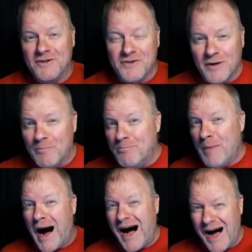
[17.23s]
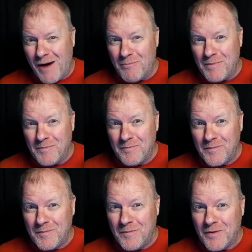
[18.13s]
is it a bomb
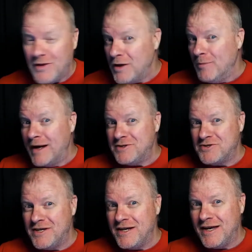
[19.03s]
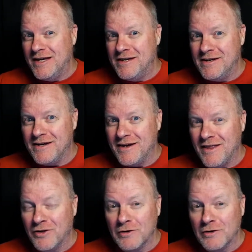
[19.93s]
that you might see in